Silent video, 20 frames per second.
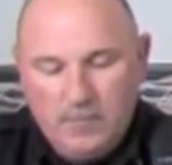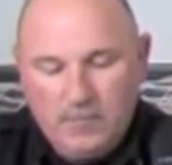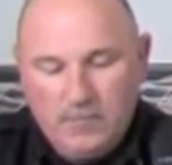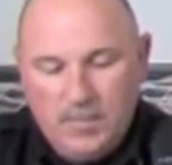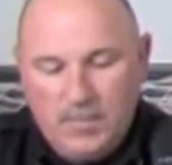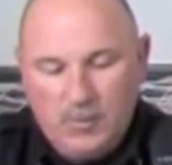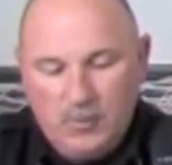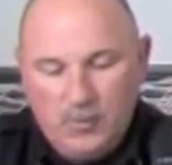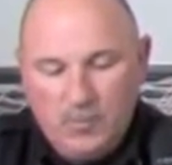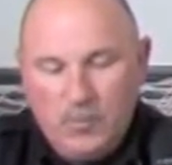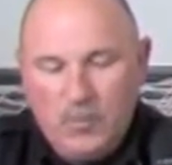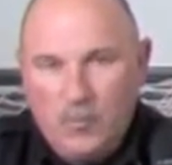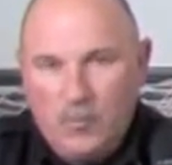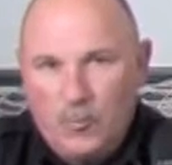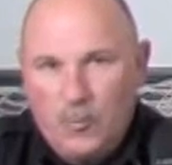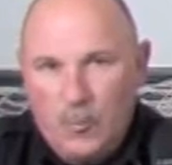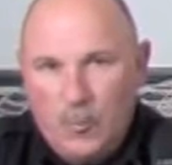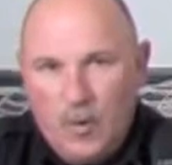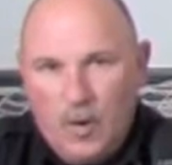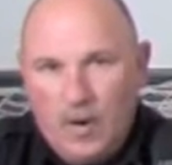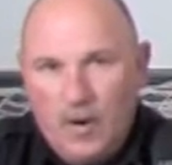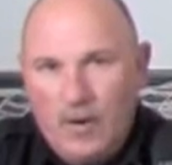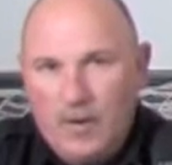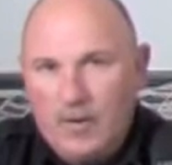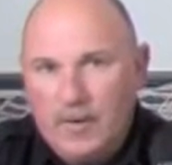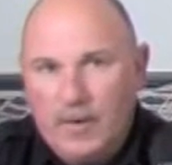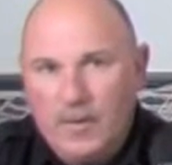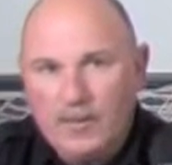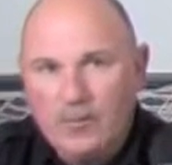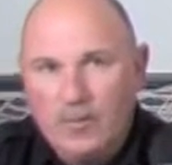is required,
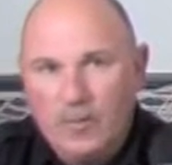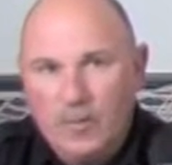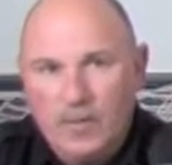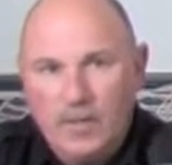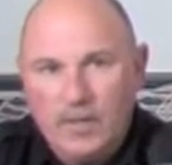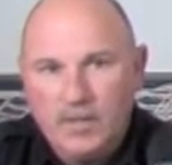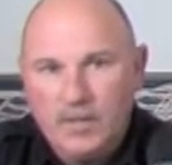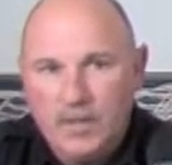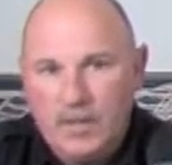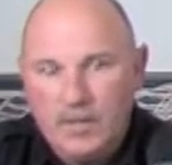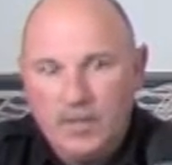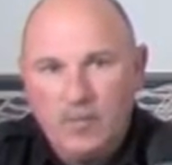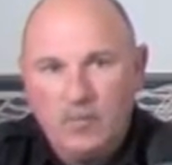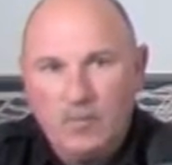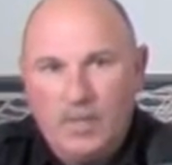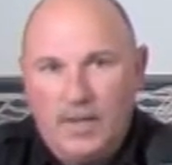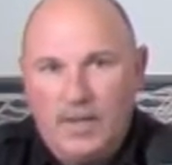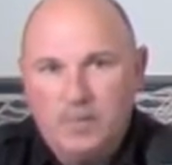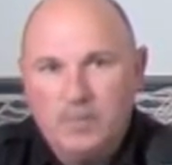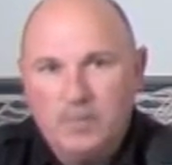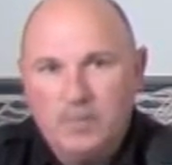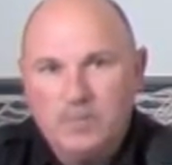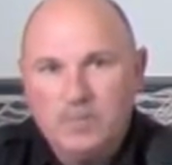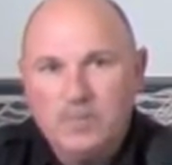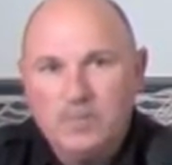and that's where they take and